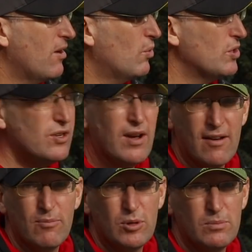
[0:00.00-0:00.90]
once you
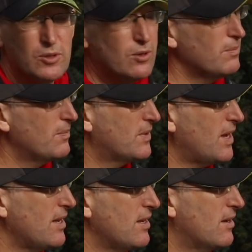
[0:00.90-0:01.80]
have plumbed up,
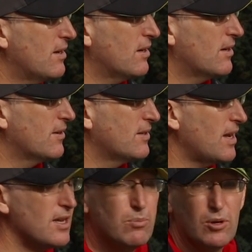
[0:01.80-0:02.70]
take your
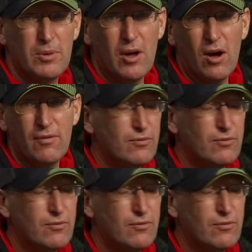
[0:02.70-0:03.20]
plummet off